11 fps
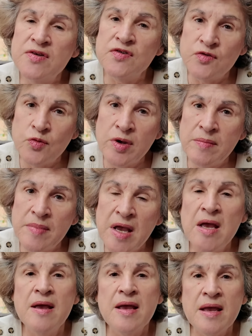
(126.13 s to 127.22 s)
to swim
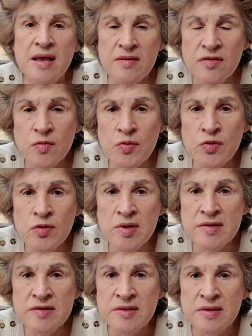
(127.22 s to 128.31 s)
in the
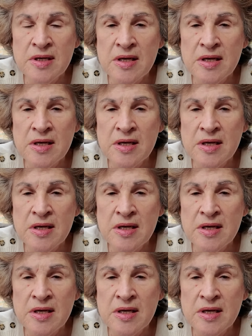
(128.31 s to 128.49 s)
pools,